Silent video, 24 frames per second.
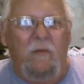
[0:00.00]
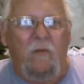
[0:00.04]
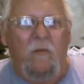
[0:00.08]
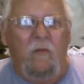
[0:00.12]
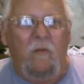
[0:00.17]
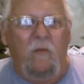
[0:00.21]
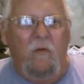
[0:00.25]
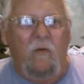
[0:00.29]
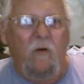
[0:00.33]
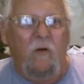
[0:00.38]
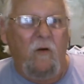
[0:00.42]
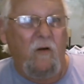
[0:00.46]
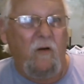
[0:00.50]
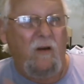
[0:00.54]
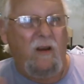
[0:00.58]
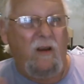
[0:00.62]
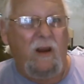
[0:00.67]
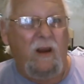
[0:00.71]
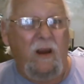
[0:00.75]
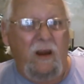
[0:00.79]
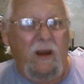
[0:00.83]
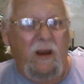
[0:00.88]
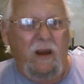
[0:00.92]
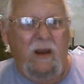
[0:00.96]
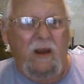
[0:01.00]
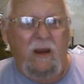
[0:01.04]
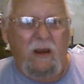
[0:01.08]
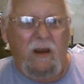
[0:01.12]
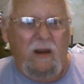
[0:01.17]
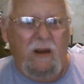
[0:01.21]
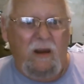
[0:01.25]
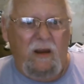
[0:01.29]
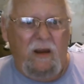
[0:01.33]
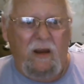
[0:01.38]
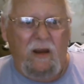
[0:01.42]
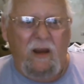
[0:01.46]
why,
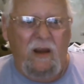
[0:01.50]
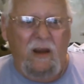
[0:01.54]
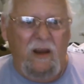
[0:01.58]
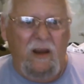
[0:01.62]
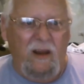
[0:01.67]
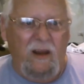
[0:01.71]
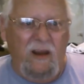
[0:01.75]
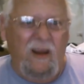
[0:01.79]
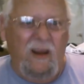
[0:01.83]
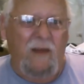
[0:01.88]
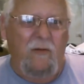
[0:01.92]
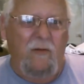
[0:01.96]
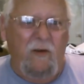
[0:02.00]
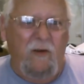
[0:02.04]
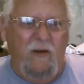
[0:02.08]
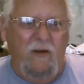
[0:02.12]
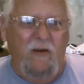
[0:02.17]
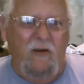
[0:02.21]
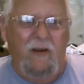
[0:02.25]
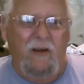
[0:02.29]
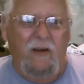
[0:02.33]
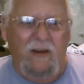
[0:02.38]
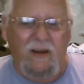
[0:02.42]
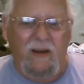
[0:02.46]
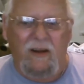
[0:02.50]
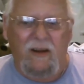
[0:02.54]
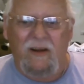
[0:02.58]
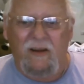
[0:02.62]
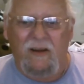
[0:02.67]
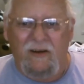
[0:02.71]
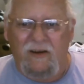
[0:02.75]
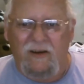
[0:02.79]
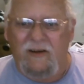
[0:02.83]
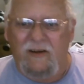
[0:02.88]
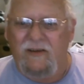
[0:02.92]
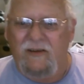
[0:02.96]
in the name of God, didn't
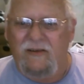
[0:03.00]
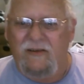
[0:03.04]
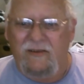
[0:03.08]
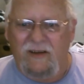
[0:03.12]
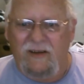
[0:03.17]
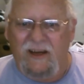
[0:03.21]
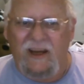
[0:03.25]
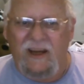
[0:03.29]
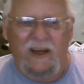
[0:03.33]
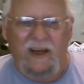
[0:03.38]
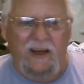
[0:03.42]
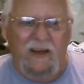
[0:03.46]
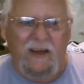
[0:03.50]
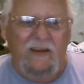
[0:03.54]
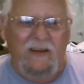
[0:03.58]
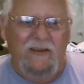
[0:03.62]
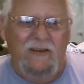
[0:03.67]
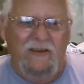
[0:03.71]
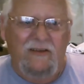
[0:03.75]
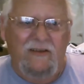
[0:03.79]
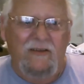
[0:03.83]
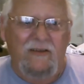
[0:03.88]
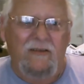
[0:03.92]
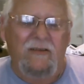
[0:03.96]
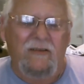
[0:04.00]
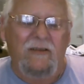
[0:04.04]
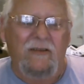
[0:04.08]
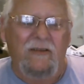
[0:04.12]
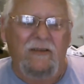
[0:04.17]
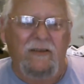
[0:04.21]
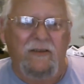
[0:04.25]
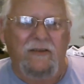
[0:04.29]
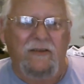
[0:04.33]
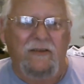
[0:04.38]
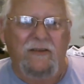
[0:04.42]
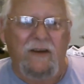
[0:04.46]
these idiots
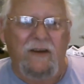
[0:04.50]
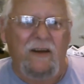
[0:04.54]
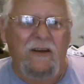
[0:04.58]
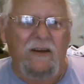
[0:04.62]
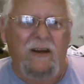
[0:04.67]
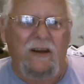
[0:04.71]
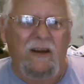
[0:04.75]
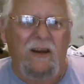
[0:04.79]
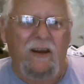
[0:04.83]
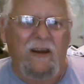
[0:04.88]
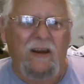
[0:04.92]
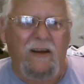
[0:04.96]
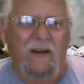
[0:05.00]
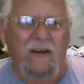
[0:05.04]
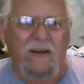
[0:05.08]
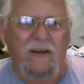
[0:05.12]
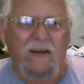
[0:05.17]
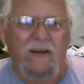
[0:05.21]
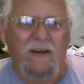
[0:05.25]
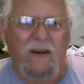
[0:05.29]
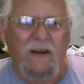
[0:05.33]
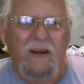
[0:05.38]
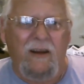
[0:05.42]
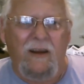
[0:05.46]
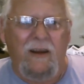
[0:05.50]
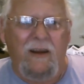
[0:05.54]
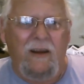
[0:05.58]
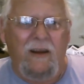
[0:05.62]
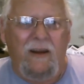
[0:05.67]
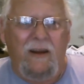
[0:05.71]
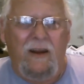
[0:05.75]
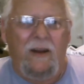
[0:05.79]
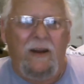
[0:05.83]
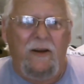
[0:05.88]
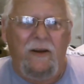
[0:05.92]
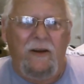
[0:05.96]
send out
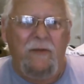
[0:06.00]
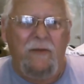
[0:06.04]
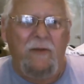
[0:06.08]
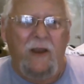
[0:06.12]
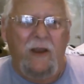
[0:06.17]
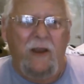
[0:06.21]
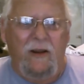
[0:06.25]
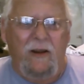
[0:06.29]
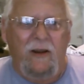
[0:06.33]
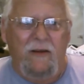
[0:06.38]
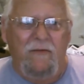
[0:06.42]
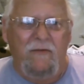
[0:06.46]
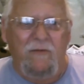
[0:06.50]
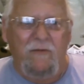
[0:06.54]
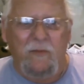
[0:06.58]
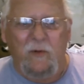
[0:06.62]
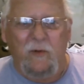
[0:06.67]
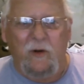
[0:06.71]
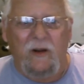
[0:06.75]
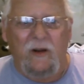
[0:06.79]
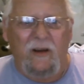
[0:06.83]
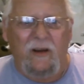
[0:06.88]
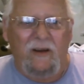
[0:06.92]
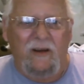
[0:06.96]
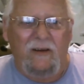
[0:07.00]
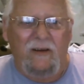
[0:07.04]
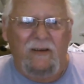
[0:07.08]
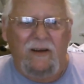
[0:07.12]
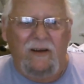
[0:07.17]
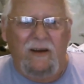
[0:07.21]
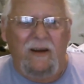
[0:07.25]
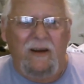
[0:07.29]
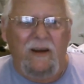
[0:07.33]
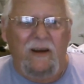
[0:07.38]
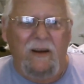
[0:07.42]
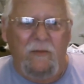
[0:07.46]
an email to everybody to
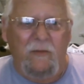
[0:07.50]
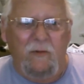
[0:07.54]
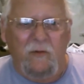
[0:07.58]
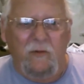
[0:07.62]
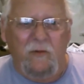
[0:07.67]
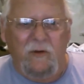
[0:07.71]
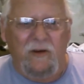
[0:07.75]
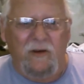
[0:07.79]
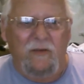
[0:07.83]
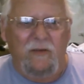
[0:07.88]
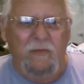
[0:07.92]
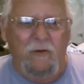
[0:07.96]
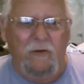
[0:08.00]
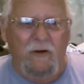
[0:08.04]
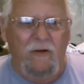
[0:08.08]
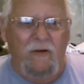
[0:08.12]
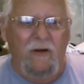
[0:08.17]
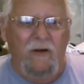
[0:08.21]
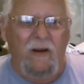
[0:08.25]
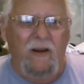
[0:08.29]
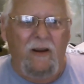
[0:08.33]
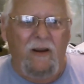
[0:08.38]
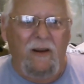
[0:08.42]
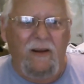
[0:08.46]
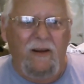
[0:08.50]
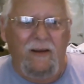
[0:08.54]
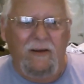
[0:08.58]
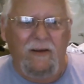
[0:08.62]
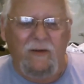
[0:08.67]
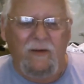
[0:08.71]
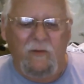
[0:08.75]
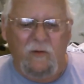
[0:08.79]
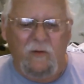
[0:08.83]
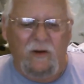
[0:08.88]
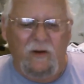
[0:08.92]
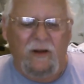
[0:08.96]
say a couple of weeks prior
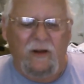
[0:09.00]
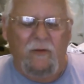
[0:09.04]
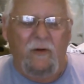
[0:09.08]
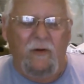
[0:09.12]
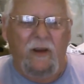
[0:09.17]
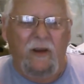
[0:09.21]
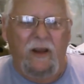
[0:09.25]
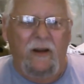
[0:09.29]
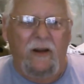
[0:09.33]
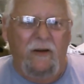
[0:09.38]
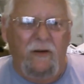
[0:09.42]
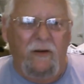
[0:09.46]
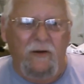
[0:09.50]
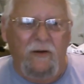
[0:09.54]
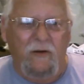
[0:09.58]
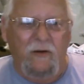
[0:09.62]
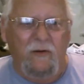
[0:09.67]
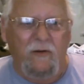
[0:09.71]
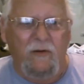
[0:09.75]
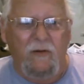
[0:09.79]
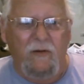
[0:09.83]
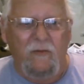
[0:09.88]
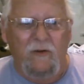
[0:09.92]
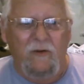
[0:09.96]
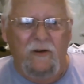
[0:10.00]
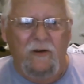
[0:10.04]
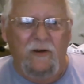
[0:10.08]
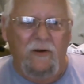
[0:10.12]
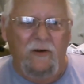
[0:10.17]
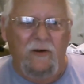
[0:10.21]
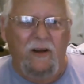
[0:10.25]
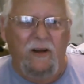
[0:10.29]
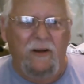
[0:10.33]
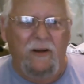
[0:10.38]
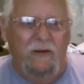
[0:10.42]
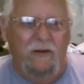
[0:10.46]
to what they were going to do and what
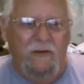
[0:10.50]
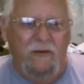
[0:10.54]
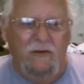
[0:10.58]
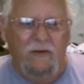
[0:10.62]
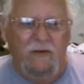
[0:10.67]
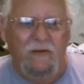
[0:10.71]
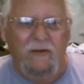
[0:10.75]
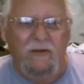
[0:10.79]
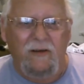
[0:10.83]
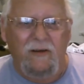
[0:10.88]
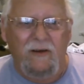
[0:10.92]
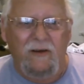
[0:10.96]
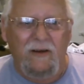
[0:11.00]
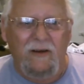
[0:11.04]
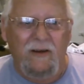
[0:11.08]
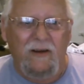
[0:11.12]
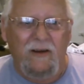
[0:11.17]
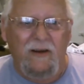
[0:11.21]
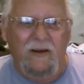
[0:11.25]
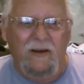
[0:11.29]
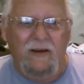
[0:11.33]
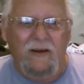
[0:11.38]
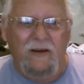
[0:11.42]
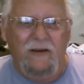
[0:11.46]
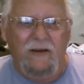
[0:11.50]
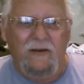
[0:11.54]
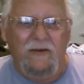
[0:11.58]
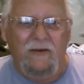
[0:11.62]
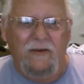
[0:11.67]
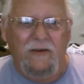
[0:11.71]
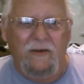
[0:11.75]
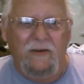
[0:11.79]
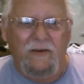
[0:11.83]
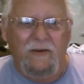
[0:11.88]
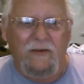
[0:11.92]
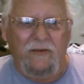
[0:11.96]
you had to do
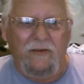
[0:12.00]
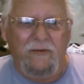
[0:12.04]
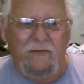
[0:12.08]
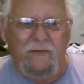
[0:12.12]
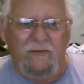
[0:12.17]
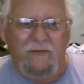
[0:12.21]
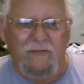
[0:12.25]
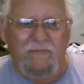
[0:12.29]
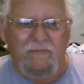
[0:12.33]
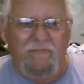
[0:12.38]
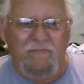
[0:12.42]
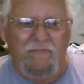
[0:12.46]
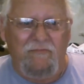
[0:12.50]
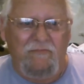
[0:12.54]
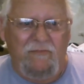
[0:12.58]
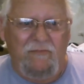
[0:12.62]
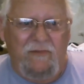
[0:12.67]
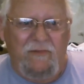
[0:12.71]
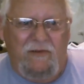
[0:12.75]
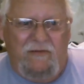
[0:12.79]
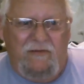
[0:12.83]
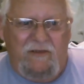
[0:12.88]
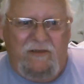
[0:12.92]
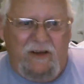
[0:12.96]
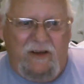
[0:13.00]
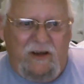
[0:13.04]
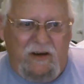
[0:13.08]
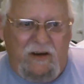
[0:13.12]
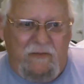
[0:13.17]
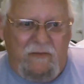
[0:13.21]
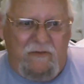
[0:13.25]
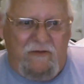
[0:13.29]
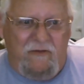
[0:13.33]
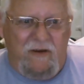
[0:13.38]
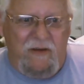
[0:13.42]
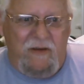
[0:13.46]
to
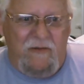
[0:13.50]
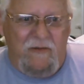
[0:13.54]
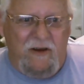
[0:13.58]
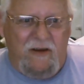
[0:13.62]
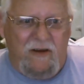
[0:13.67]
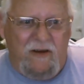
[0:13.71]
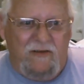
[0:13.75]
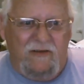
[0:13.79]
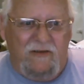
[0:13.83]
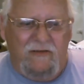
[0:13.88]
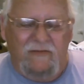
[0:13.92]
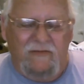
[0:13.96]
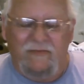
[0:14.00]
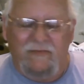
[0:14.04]
keep your emails?